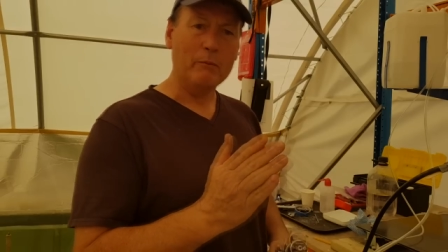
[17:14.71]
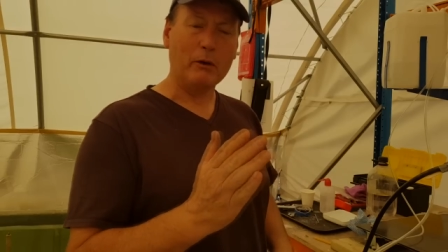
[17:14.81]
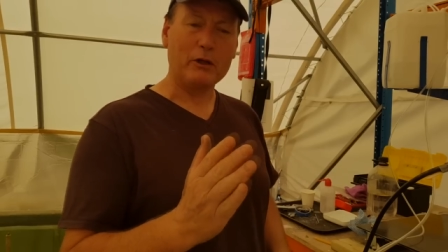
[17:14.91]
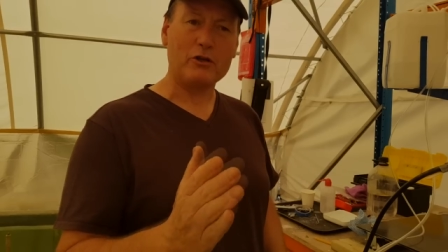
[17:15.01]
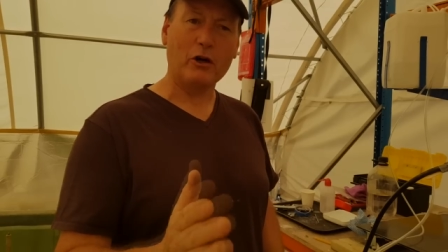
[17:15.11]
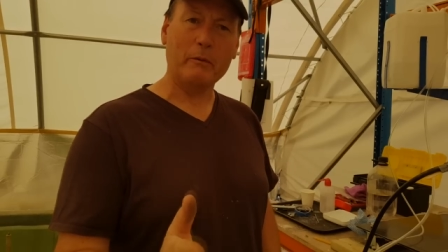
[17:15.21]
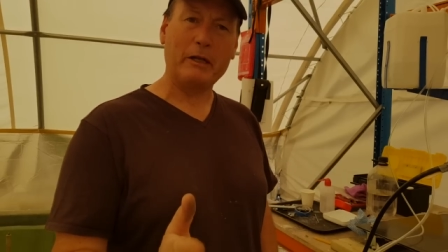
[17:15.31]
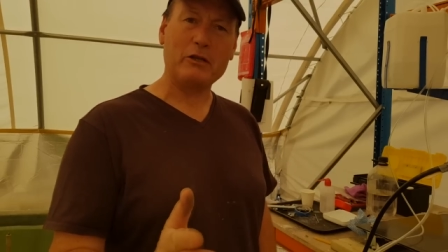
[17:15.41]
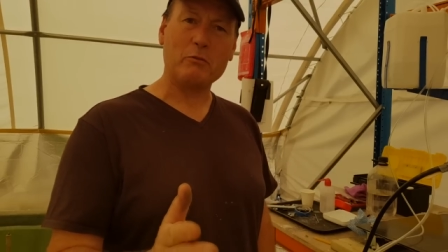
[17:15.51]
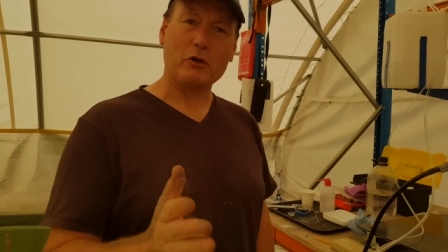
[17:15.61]
By the time it
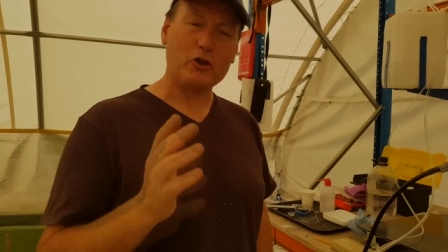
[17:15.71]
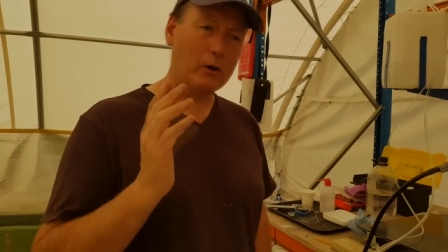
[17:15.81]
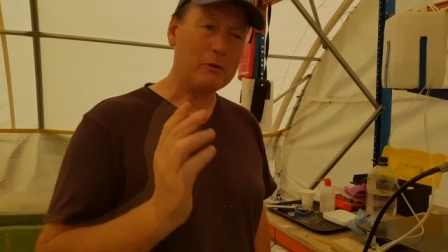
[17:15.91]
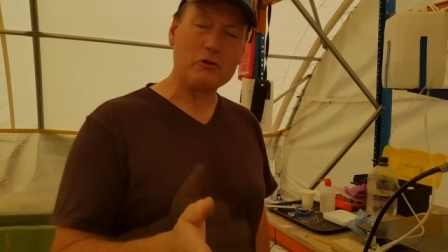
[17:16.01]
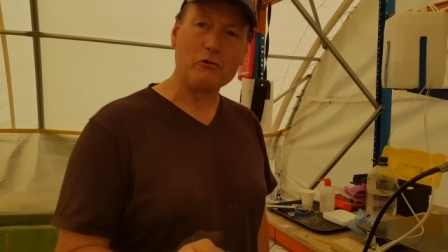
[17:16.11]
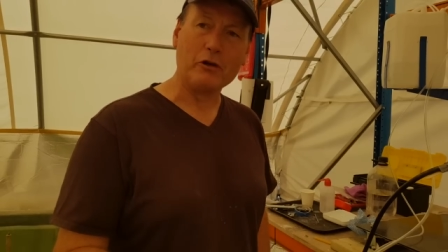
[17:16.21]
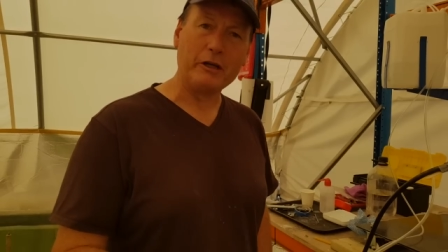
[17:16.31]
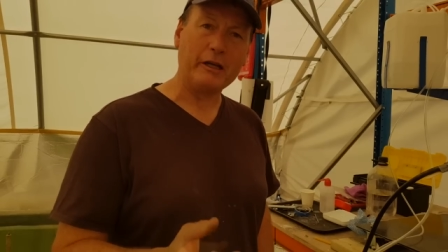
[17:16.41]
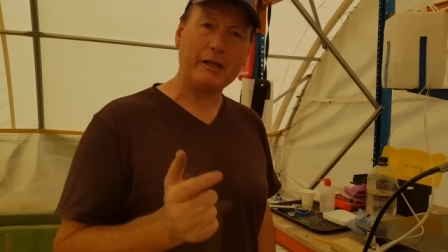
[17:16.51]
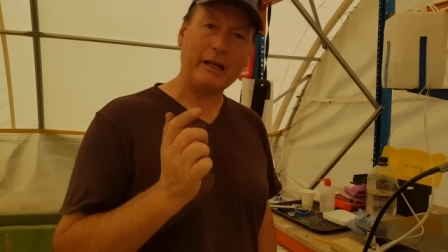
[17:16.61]
hits my job, it's
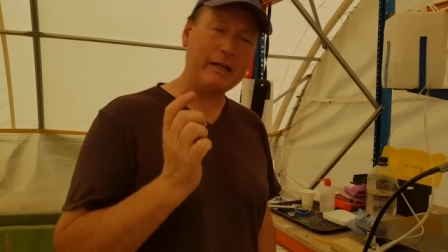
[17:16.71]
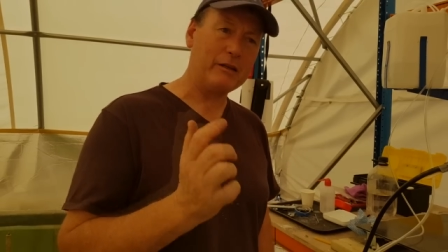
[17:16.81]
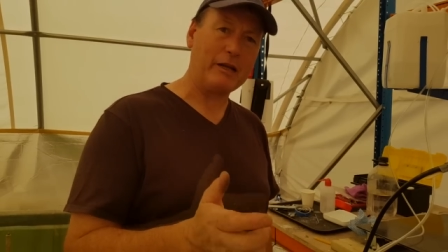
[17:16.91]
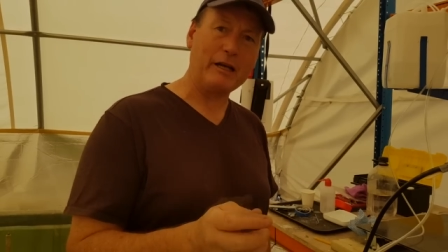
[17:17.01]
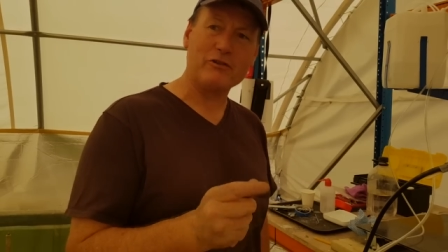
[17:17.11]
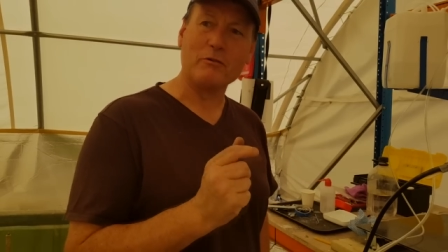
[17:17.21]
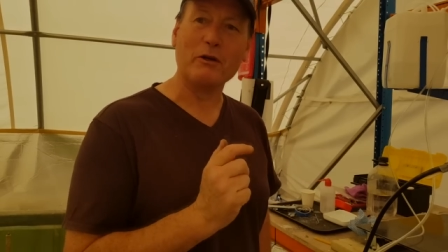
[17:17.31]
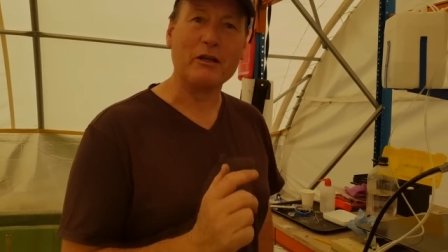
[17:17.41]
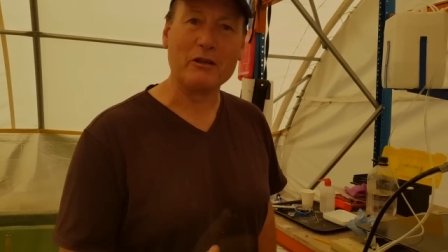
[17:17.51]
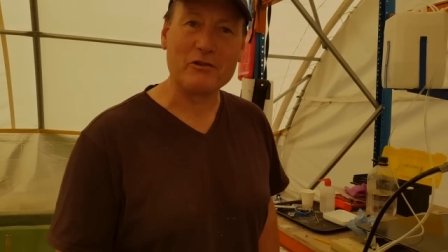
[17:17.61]
green, and that indicates to
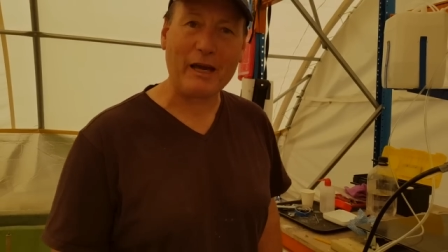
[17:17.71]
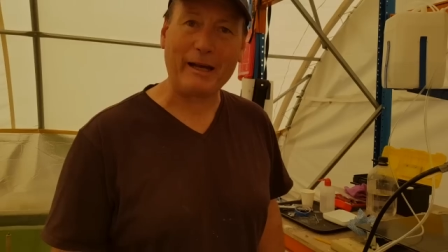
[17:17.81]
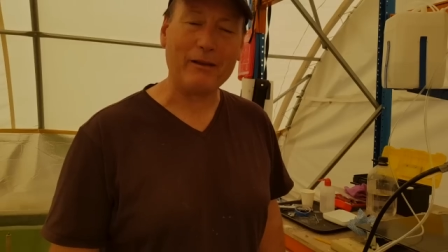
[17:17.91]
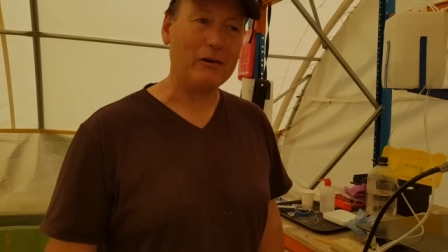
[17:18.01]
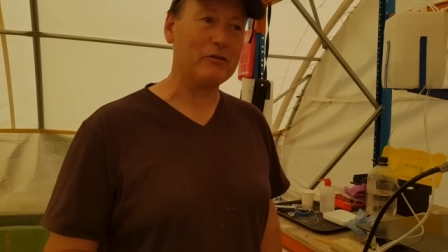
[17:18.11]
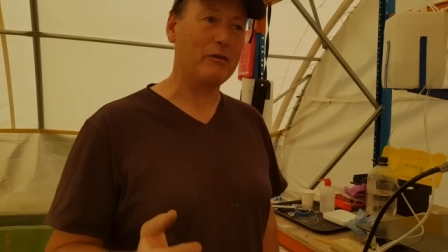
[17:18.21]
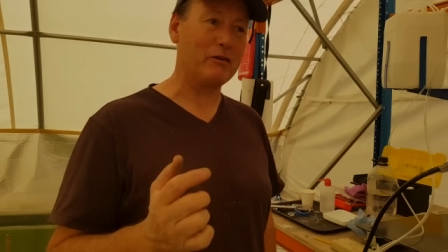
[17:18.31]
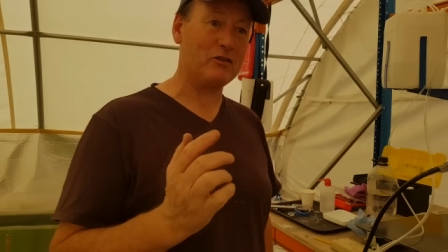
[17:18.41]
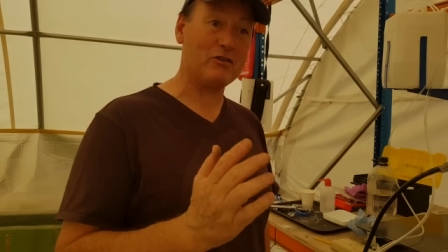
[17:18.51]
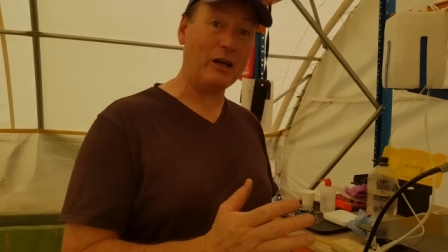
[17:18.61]
me that it's catalyzed. If
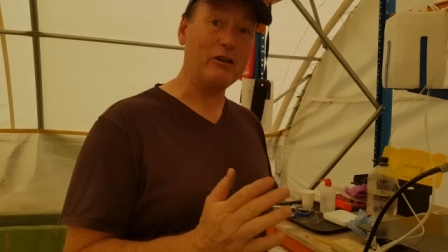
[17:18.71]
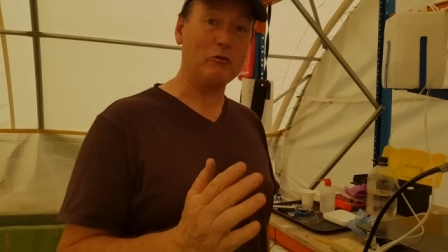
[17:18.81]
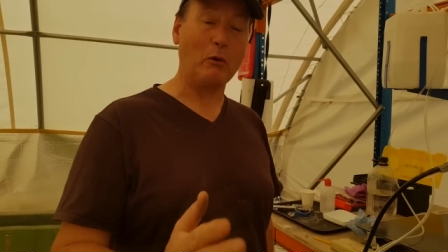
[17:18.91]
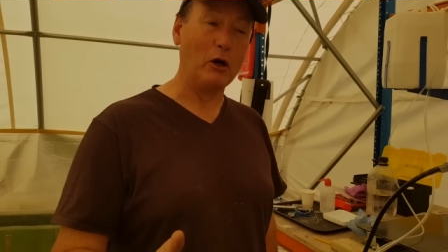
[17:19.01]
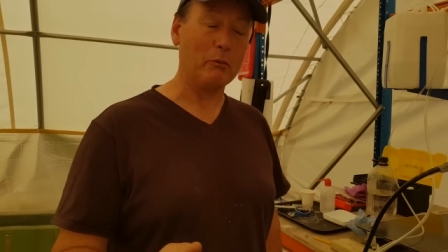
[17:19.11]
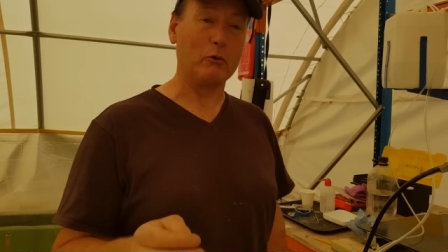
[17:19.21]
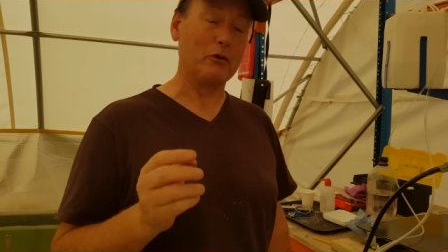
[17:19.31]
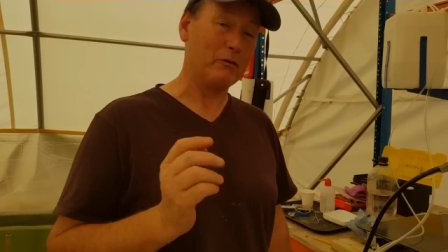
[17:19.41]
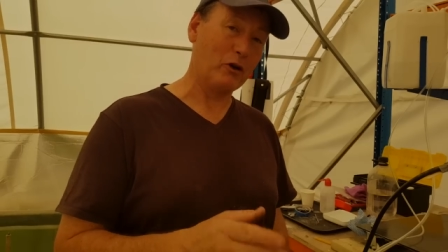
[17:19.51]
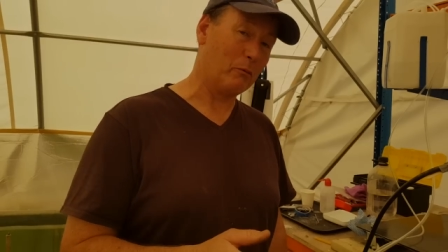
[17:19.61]
it stays purple,
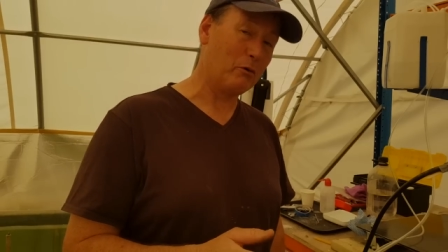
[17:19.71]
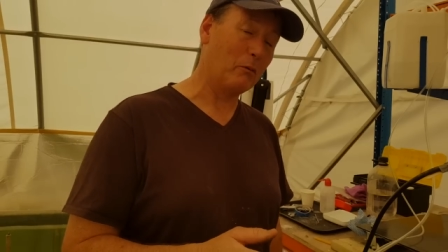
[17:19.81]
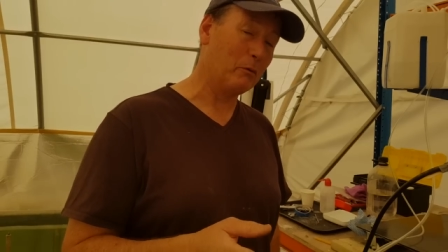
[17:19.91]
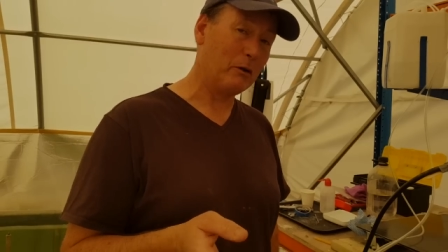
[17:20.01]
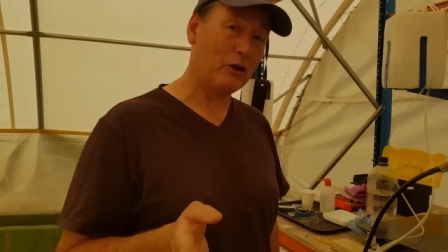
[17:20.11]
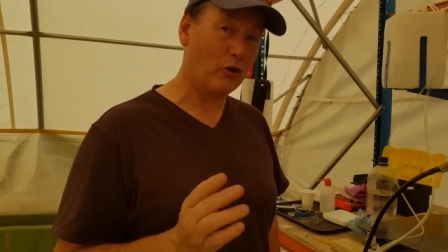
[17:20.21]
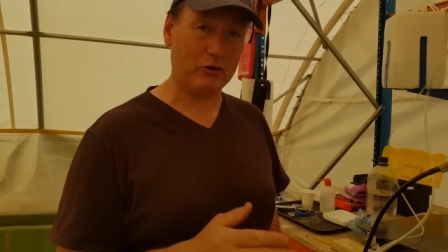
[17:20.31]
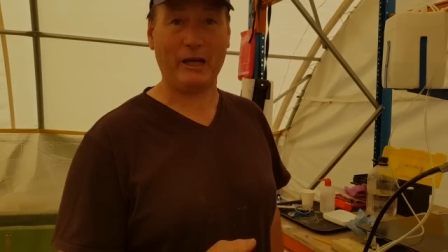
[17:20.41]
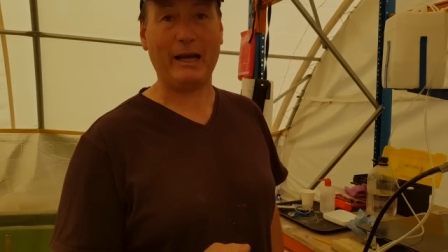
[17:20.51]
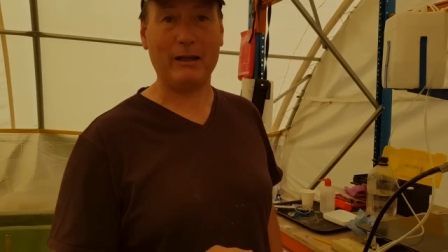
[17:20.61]
you've got a problem. You're
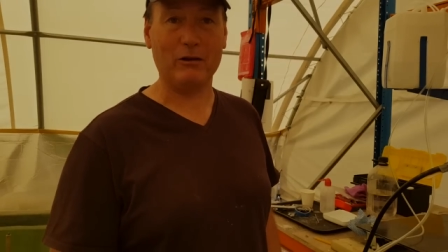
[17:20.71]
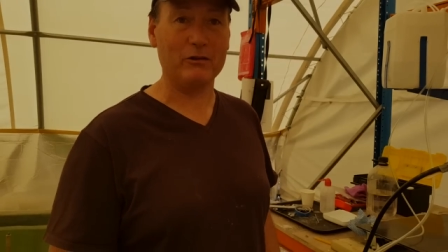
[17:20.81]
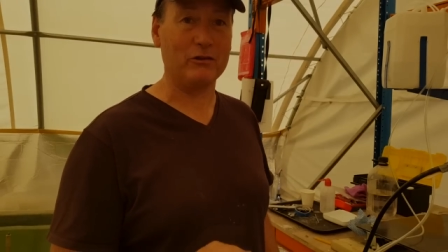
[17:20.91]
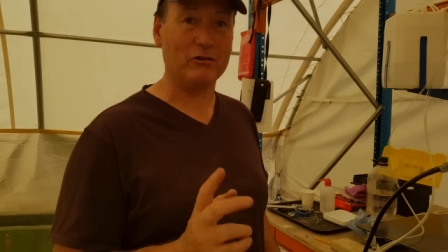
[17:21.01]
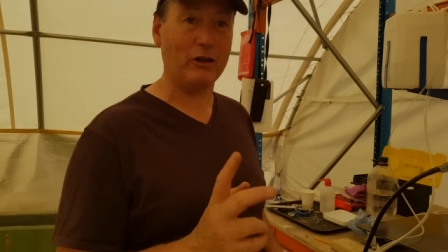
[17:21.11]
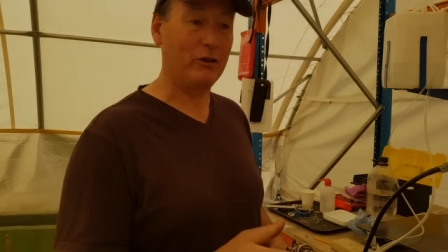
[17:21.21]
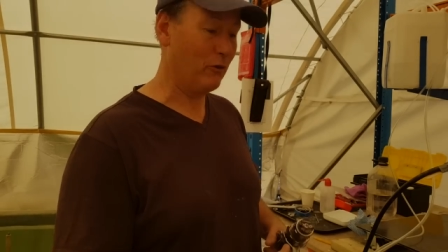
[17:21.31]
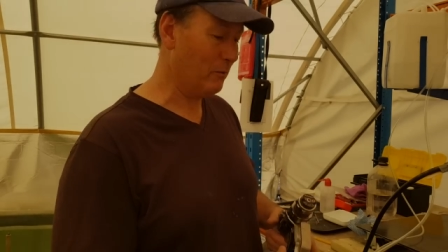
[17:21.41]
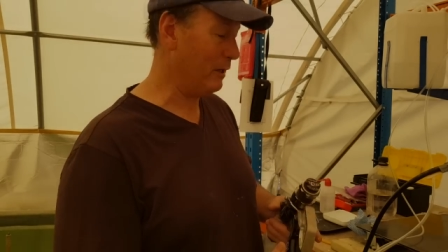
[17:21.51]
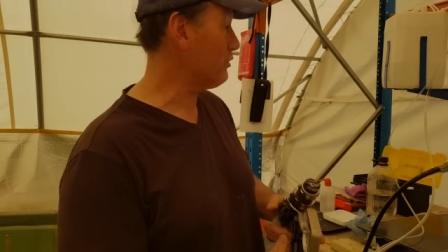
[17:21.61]
not catalyzing. So you've got to make